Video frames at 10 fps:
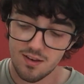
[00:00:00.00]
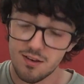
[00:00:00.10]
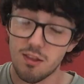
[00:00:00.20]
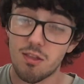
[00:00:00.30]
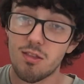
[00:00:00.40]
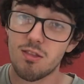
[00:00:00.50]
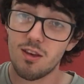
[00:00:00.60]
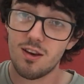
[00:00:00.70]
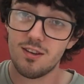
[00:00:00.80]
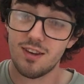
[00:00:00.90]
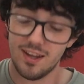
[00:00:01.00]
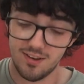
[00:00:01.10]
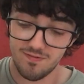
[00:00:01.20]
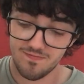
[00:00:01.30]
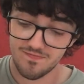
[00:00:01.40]
The third
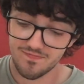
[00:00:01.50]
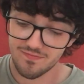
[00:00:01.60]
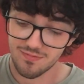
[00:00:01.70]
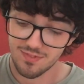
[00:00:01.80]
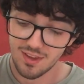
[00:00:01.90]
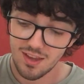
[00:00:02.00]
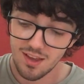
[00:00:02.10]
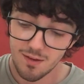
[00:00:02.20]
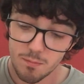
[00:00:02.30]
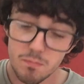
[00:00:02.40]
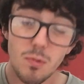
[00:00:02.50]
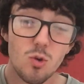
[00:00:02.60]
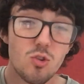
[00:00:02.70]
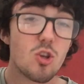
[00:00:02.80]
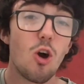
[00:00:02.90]
hint,
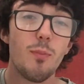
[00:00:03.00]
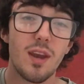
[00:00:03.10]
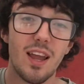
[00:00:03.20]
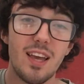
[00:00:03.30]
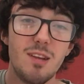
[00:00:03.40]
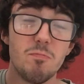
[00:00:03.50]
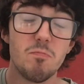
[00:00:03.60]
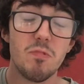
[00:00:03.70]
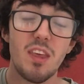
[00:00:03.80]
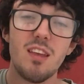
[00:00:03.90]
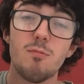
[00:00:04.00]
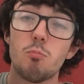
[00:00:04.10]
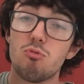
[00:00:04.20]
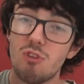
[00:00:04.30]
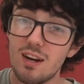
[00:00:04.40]
most commonly it's
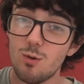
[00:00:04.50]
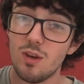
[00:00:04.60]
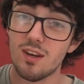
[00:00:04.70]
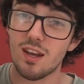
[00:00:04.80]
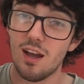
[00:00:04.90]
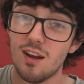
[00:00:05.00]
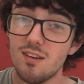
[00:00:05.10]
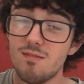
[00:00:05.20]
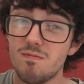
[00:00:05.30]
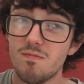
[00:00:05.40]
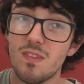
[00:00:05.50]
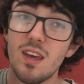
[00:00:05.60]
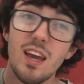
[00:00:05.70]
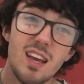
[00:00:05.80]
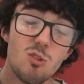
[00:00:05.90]
brown in colour.
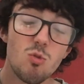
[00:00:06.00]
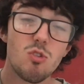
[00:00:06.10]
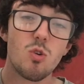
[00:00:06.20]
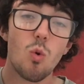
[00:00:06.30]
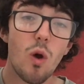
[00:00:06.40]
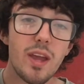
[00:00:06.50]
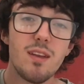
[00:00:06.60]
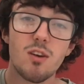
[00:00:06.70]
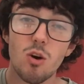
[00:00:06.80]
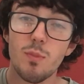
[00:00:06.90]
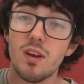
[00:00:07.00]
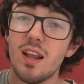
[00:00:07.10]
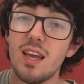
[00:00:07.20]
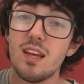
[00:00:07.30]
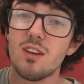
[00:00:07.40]
It's also quite
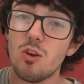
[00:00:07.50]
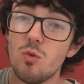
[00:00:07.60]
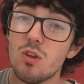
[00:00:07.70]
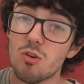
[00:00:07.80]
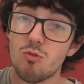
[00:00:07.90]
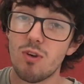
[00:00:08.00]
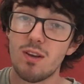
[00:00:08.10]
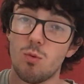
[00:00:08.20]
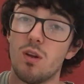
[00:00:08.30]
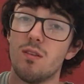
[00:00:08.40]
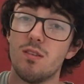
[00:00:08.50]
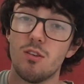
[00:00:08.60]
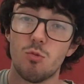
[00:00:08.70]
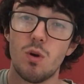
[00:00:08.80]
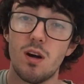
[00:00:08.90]
commonly known as a red one
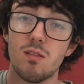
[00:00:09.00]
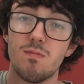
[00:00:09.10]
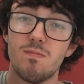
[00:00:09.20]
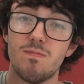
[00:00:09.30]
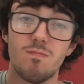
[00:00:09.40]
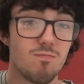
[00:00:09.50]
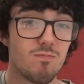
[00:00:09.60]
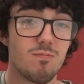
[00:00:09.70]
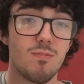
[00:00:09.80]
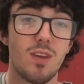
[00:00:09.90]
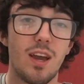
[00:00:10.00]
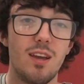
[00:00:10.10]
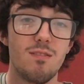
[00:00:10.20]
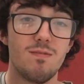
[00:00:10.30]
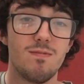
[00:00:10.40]
as well.
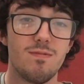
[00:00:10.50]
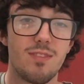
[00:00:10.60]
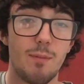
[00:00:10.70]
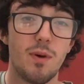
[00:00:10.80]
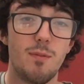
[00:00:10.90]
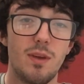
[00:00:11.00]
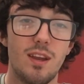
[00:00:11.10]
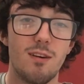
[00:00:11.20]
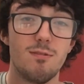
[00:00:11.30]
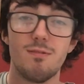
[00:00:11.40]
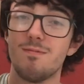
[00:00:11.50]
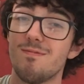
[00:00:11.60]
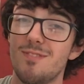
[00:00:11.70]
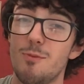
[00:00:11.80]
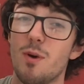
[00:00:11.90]
Okay? That might be enough.
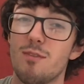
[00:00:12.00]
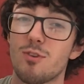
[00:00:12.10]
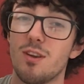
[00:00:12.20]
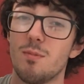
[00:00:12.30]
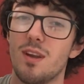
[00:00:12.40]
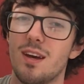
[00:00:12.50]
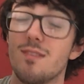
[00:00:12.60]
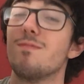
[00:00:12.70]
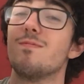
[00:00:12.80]
You might have got it by now.